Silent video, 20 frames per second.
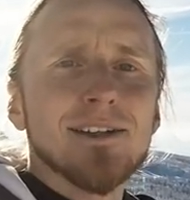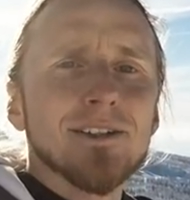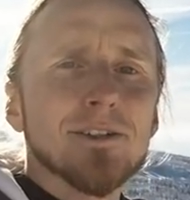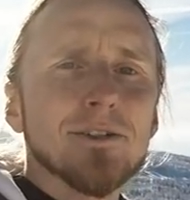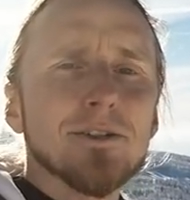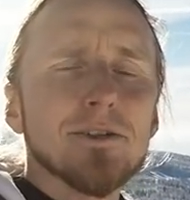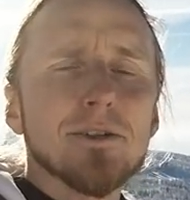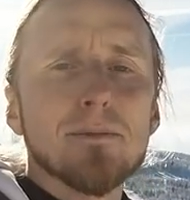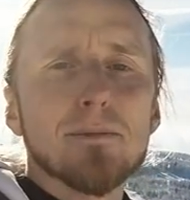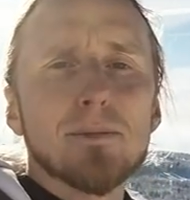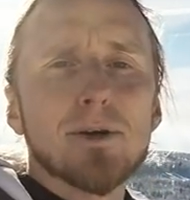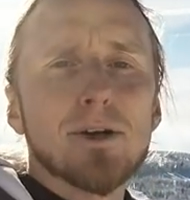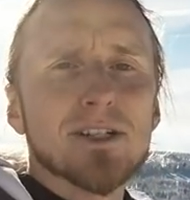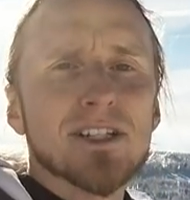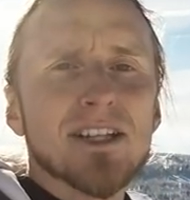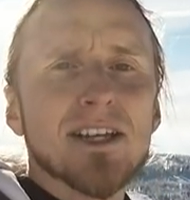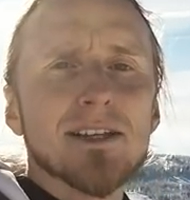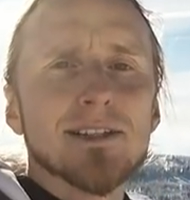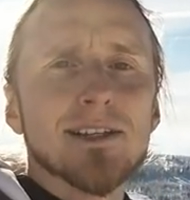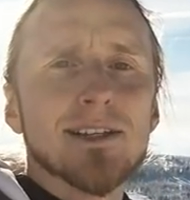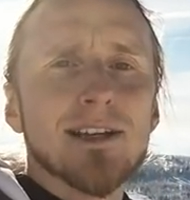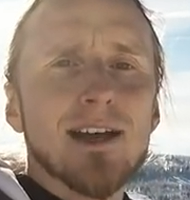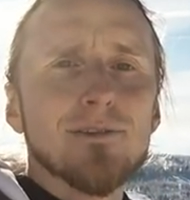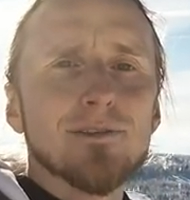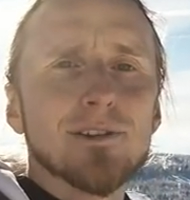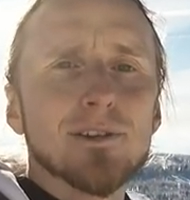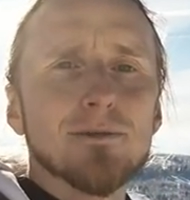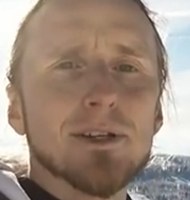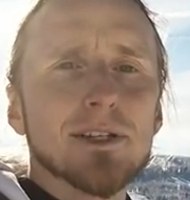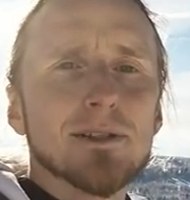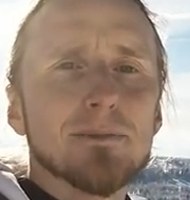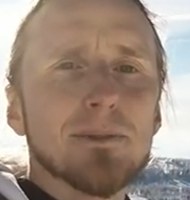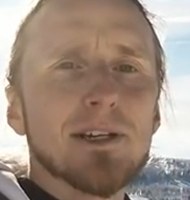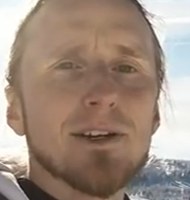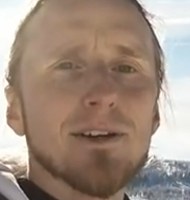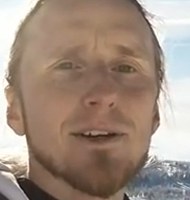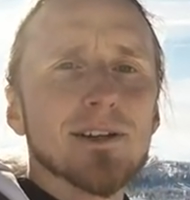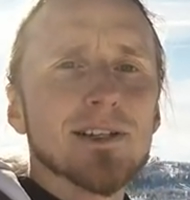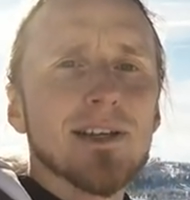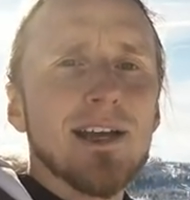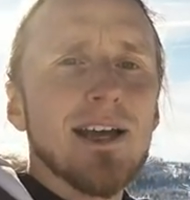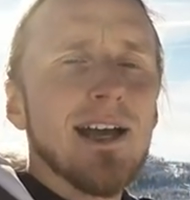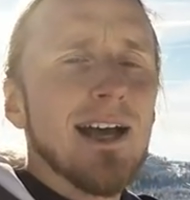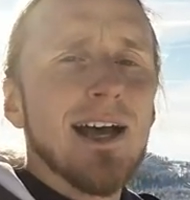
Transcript: to do the processing afterwards, because